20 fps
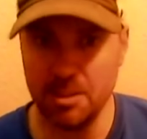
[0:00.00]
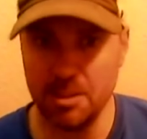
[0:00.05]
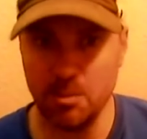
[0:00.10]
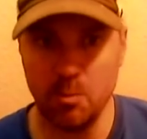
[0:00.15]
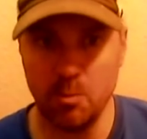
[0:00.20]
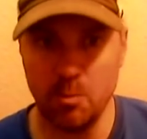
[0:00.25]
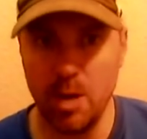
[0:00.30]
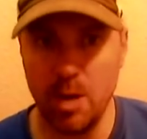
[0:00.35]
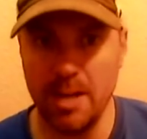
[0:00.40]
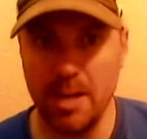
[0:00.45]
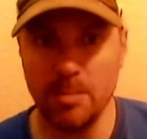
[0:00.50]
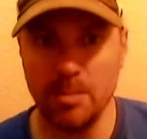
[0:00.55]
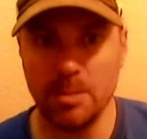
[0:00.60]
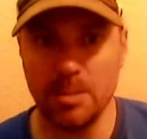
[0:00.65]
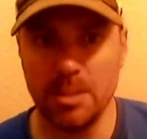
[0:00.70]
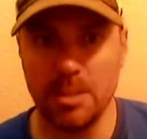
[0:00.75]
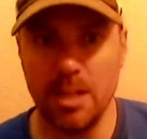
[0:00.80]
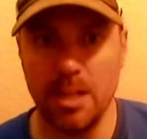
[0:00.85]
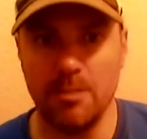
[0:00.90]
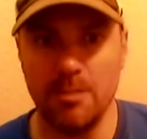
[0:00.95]
some random
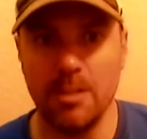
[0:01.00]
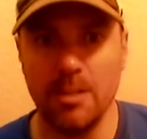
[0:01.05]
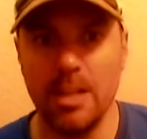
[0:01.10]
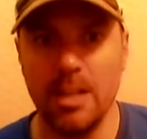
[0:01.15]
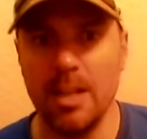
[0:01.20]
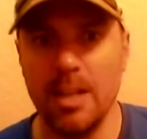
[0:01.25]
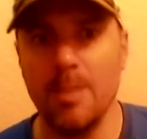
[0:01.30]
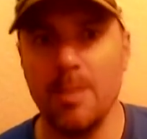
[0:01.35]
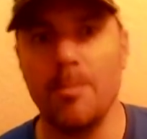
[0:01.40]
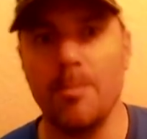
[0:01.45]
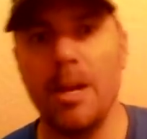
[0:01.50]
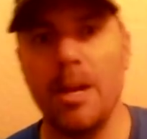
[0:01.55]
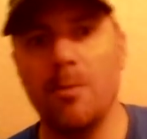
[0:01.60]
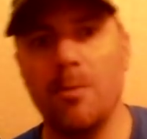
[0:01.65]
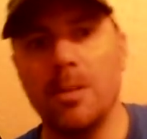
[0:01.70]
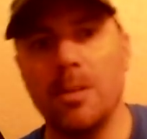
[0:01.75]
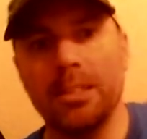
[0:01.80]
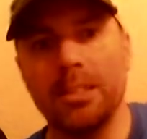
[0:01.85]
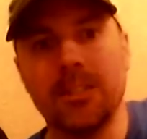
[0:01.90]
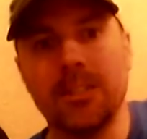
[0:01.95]
stuff. Man,
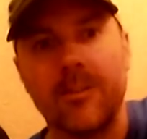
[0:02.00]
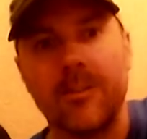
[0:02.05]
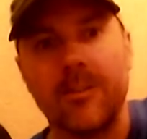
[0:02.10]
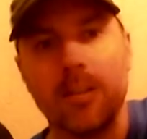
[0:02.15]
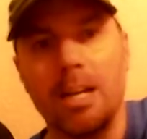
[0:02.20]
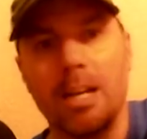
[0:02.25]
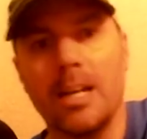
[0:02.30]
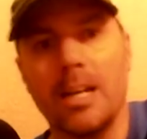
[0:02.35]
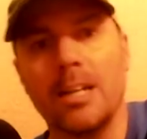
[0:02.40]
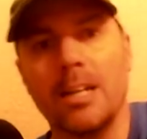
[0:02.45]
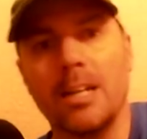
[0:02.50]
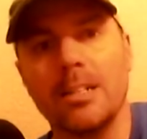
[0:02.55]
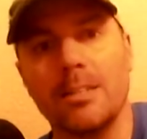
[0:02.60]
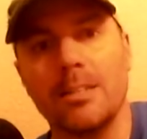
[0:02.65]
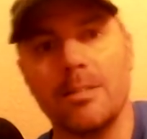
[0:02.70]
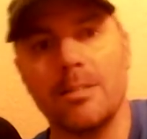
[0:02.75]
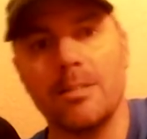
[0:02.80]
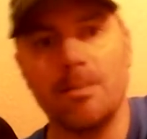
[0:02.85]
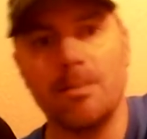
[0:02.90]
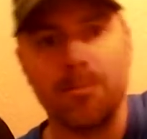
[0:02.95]
what is going on?
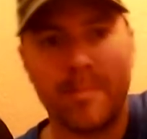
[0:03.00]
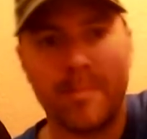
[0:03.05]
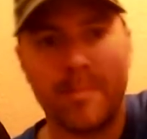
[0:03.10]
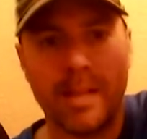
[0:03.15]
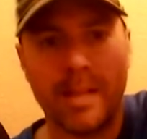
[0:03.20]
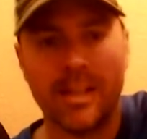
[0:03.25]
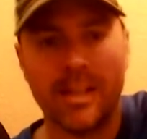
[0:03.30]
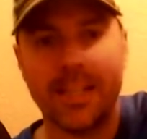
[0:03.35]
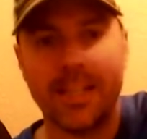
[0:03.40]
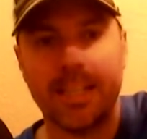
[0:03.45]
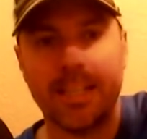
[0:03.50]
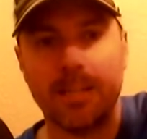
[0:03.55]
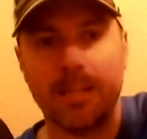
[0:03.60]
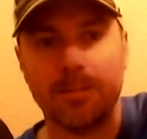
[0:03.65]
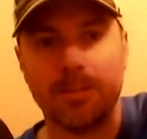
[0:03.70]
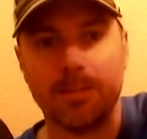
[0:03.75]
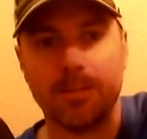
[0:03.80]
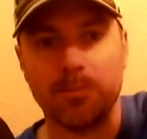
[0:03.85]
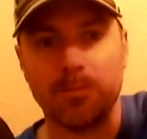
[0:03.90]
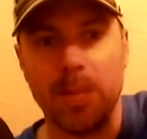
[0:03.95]
My light
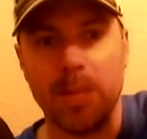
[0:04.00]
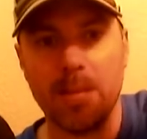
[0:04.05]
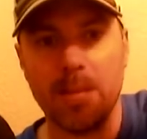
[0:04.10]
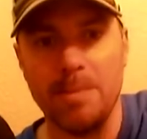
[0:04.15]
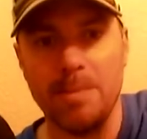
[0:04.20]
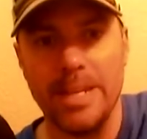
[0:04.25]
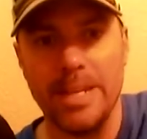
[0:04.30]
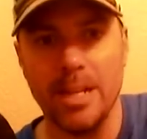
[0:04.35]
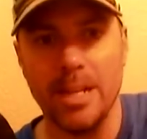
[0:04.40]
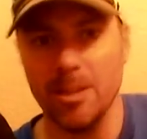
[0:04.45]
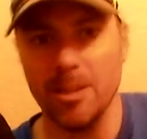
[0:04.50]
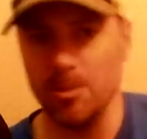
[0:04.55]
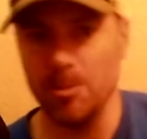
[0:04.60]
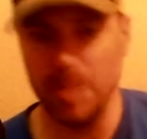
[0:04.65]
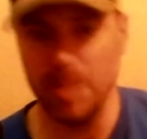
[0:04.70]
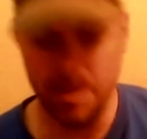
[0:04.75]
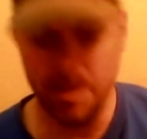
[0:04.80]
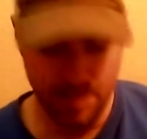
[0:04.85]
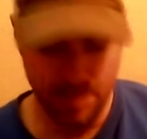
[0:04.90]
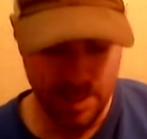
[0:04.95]
keeps making me yellow,
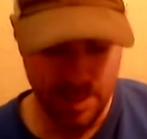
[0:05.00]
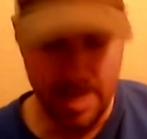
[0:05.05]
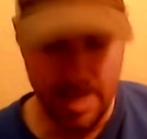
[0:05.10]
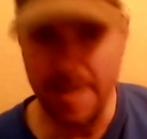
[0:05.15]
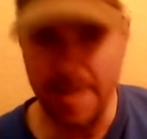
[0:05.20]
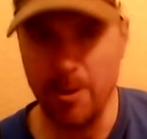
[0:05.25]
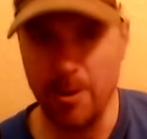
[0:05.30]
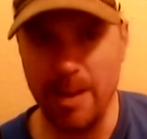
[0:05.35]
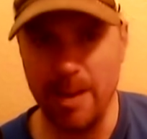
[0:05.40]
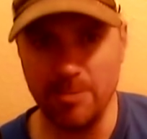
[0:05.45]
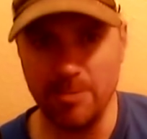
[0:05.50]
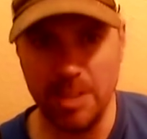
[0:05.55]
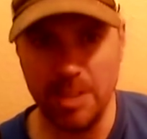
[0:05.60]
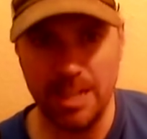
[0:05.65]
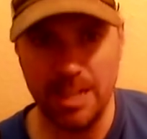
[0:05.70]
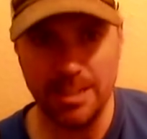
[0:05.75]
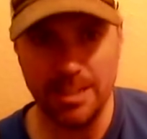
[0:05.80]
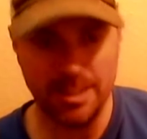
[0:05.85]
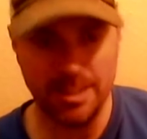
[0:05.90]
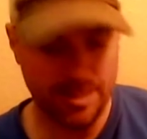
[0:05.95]
but I don't have
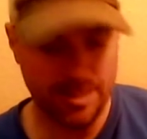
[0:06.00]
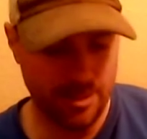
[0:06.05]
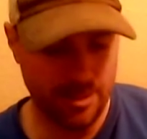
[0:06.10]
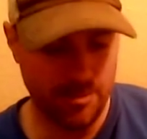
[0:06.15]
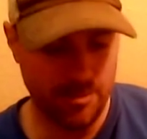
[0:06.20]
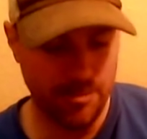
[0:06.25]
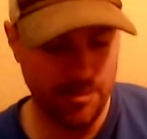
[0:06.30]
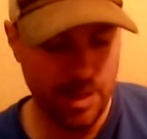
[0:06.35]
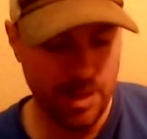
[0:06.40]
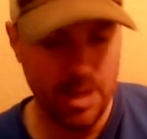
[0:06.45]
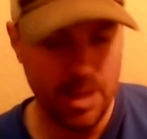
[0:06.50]
jaundice, so...